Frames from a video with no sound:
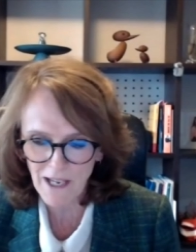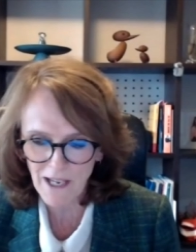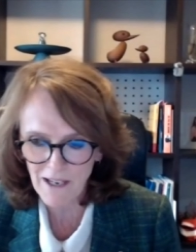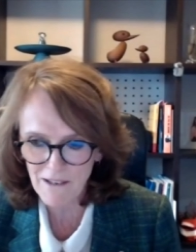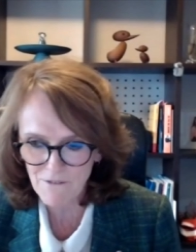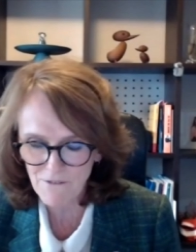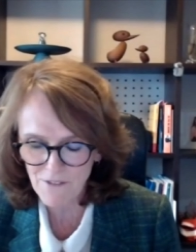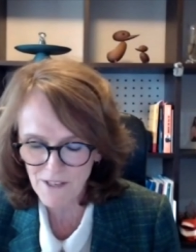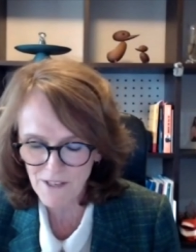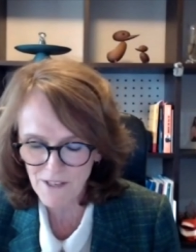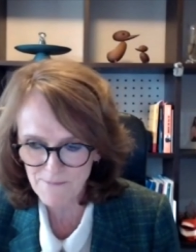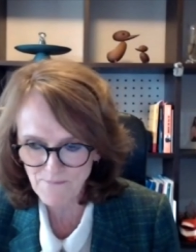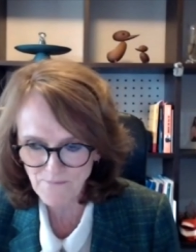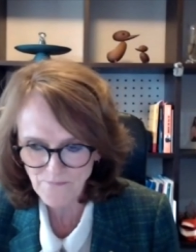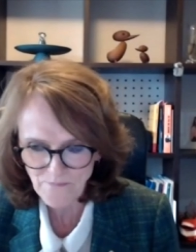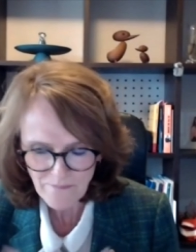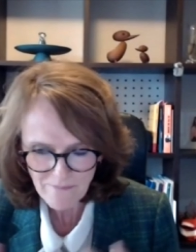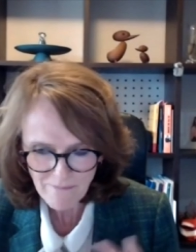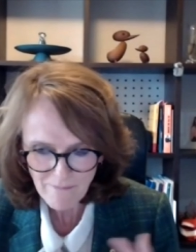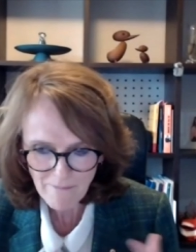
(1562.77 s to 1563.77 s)
have um,
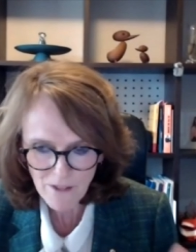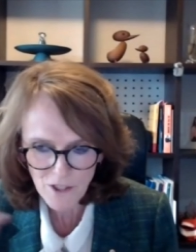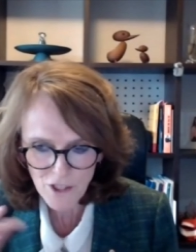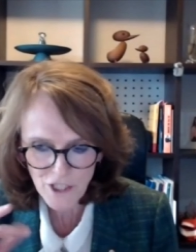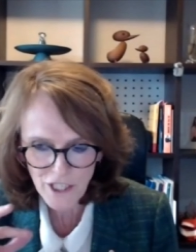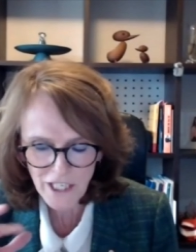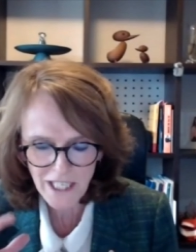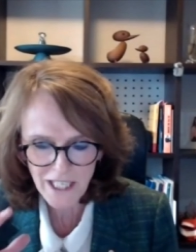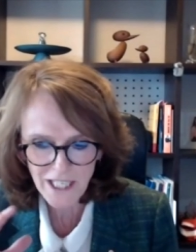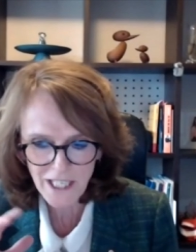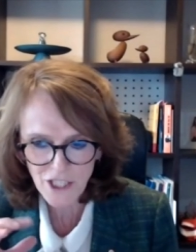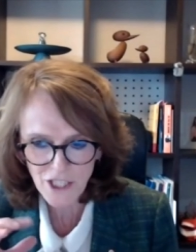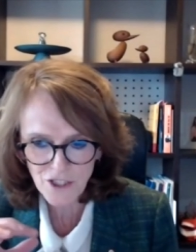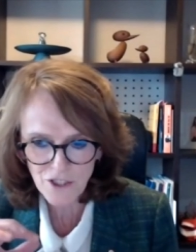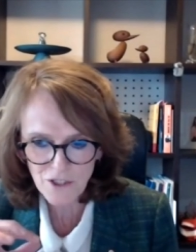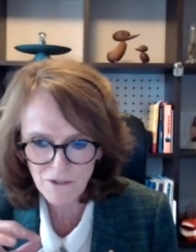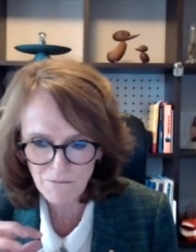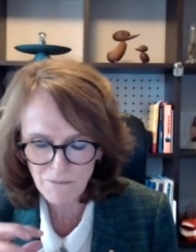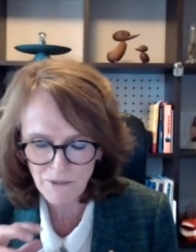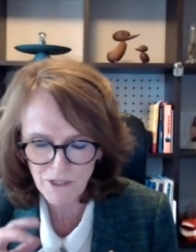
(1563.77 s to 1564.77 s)
the
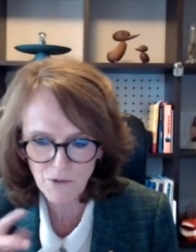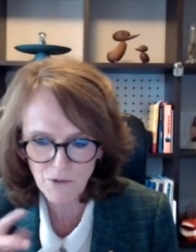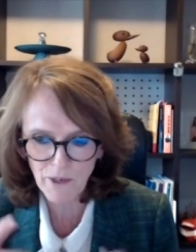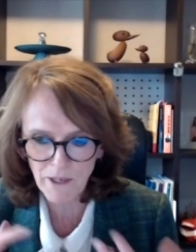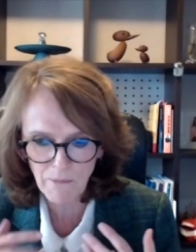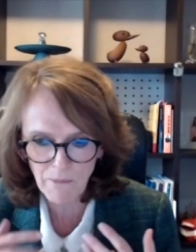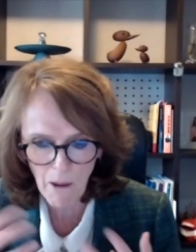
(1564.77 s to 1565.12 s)
connection between